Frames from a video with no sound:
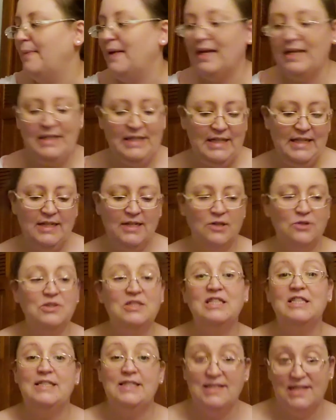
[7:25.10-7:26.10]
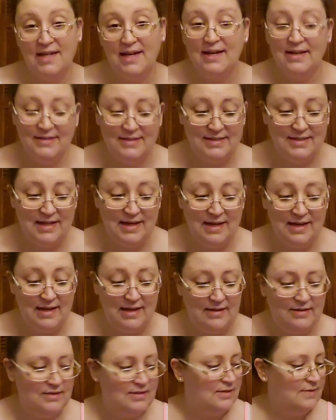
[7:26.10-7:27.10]
Magneto does not
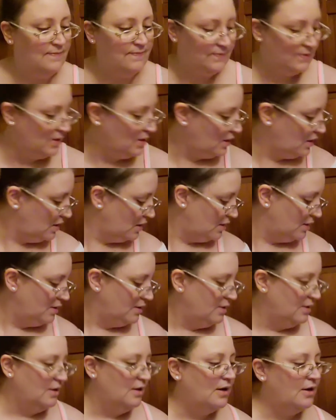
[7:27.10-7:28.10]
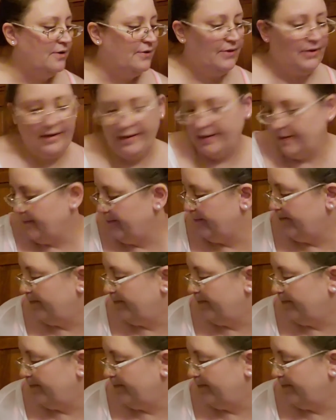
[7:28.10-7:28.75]
stand. All right.